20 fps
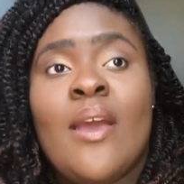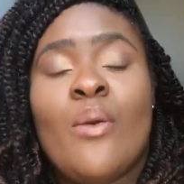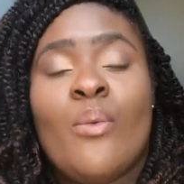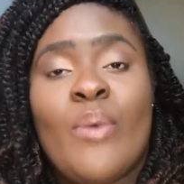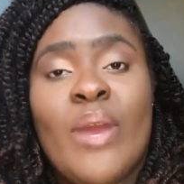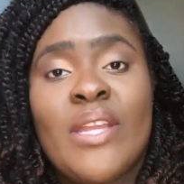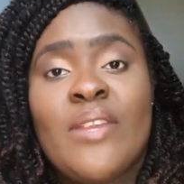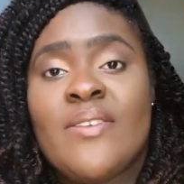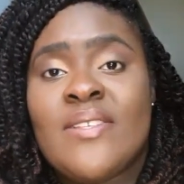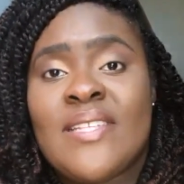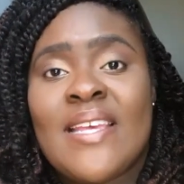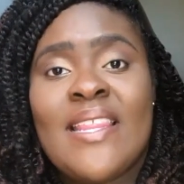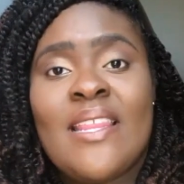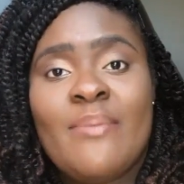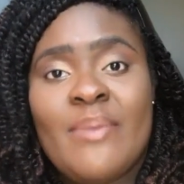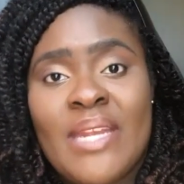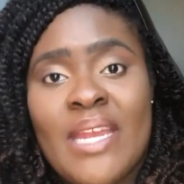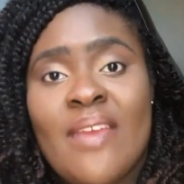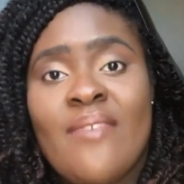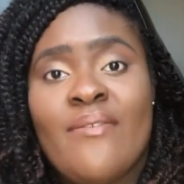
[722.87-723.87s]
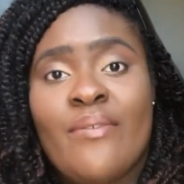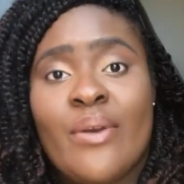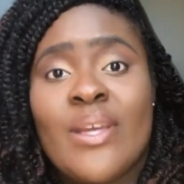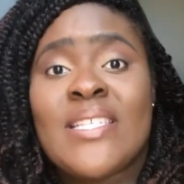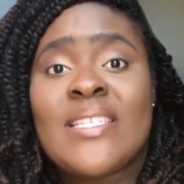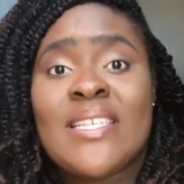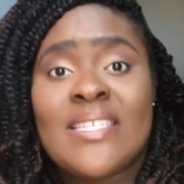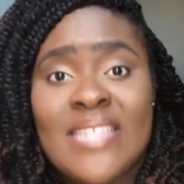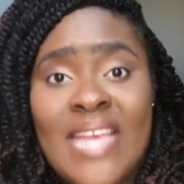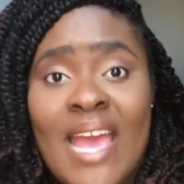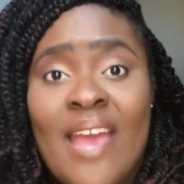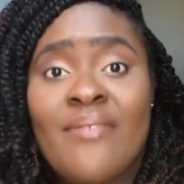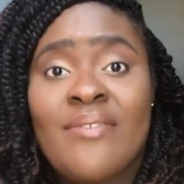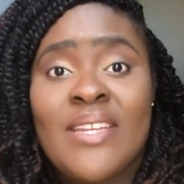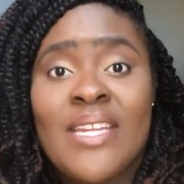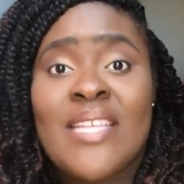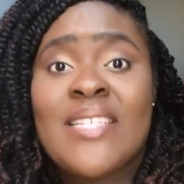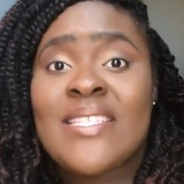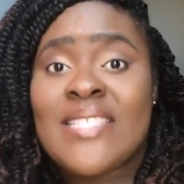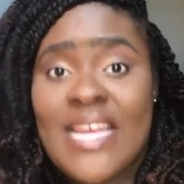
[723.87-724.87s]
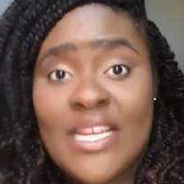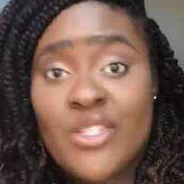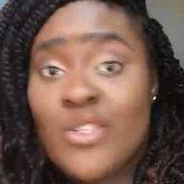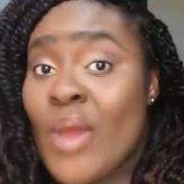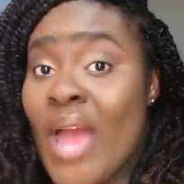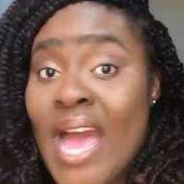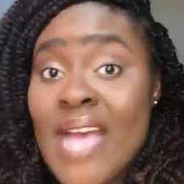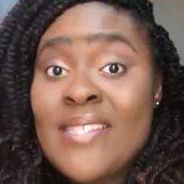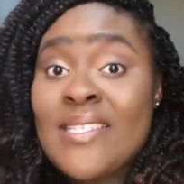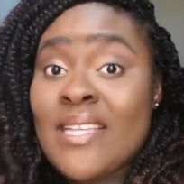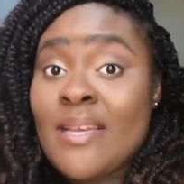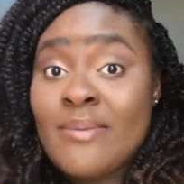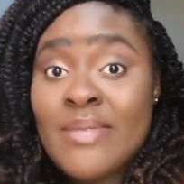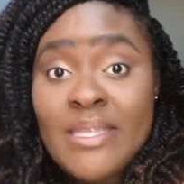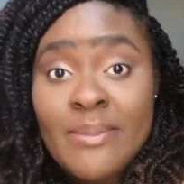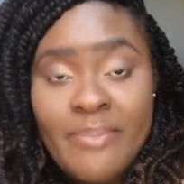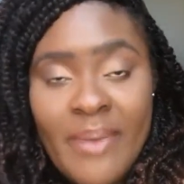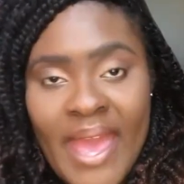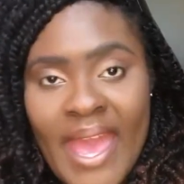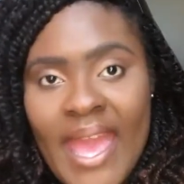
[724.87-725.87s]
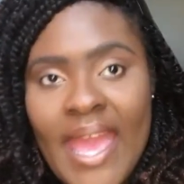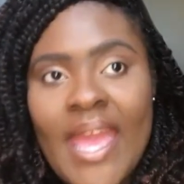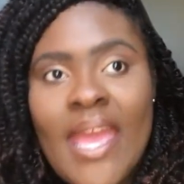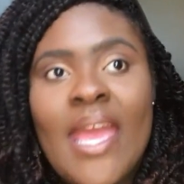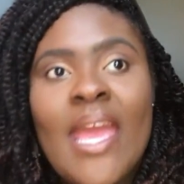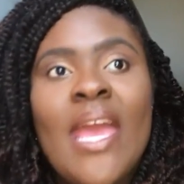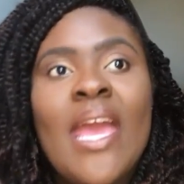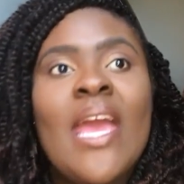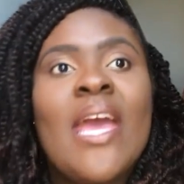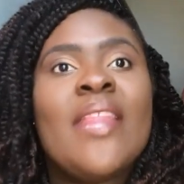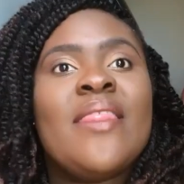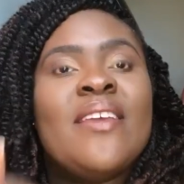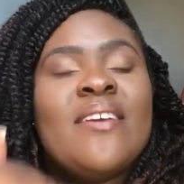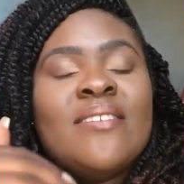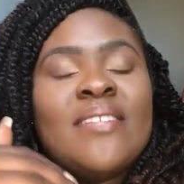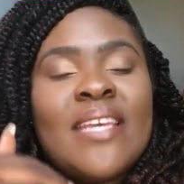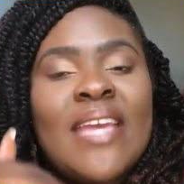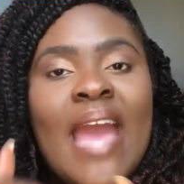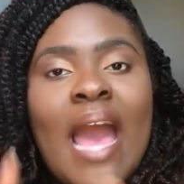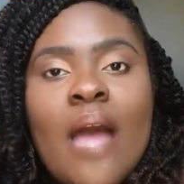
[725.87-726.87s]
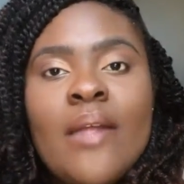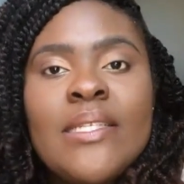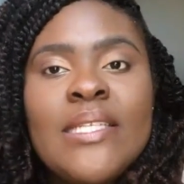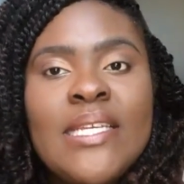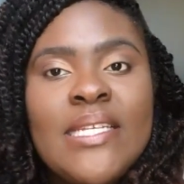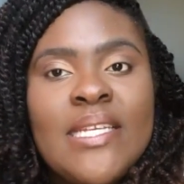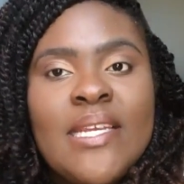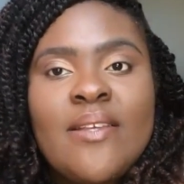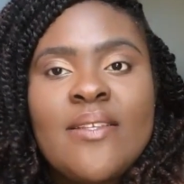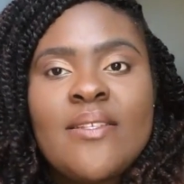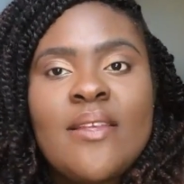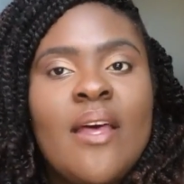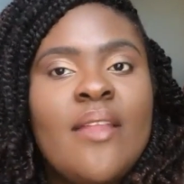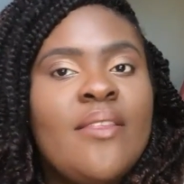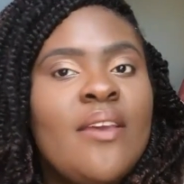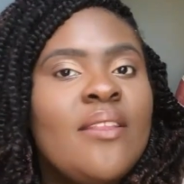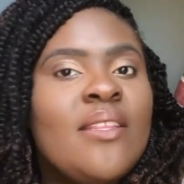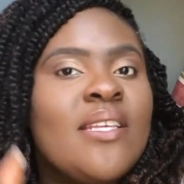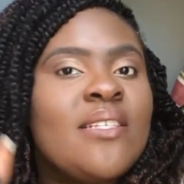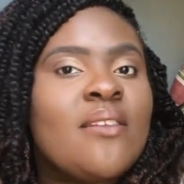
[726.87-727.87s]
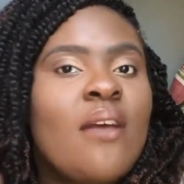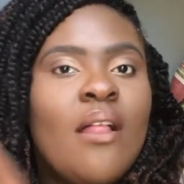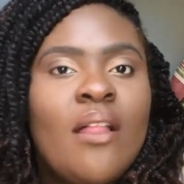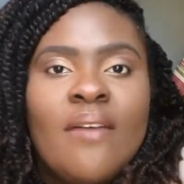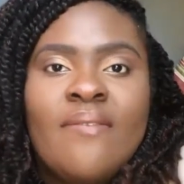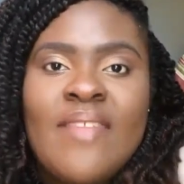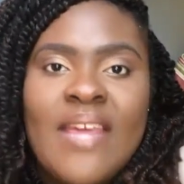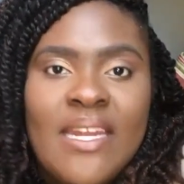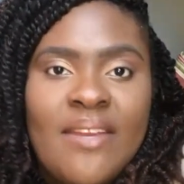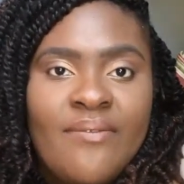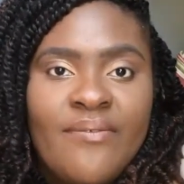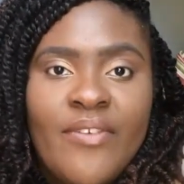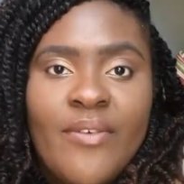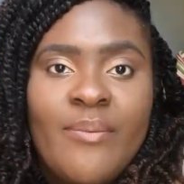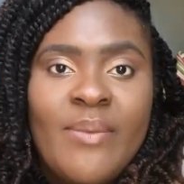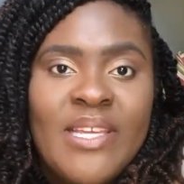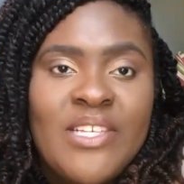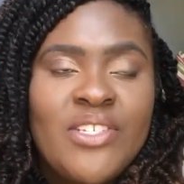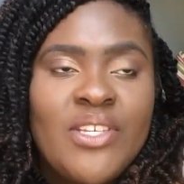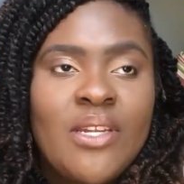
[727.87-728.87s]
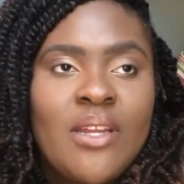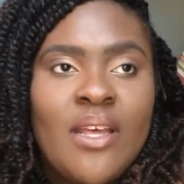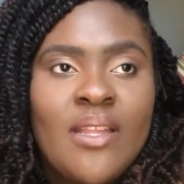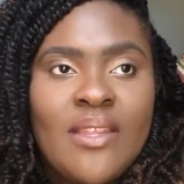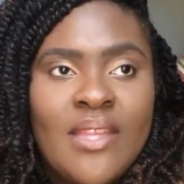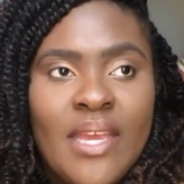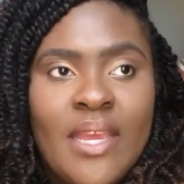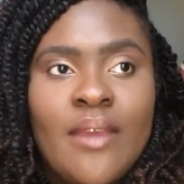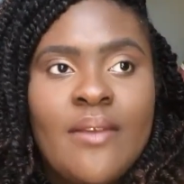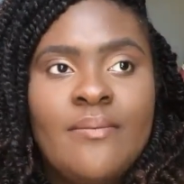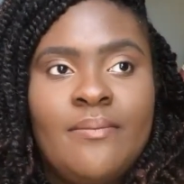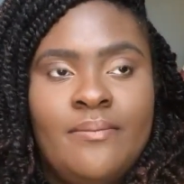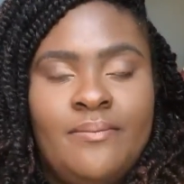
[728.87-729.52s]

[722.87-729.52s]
When you send them an invoice, there's evidence that you asked them to pay, there's account details on there, there's all of that information on there.